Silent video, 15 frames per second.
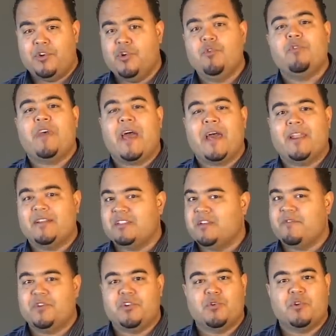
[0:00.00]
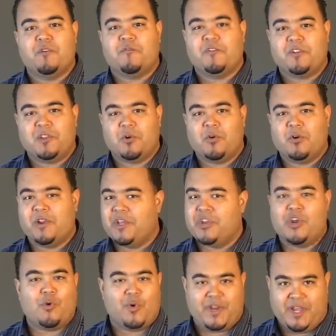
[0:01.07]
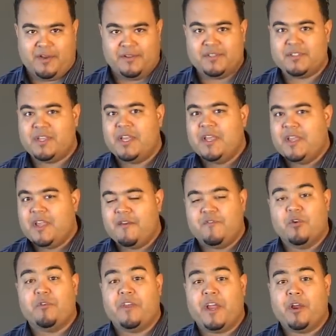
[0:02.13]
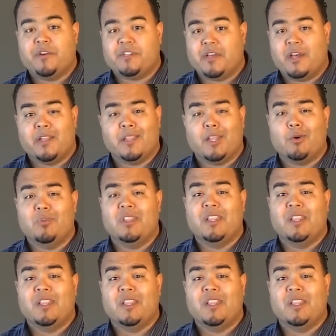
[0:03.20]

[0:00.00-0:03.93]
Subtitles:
do that as if you're doing it for the Lord and no one else. If you're there to unload